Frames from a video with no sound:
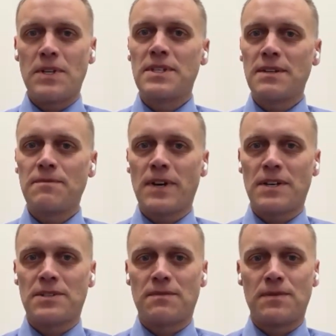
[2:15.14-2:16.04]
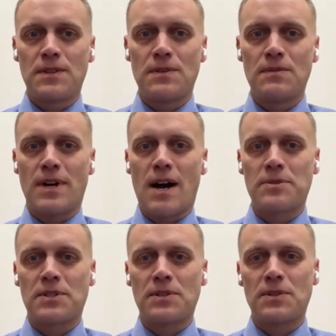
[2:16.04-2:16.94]
We did face a few
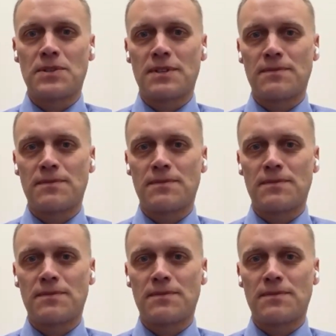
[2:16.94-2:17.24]
obstacles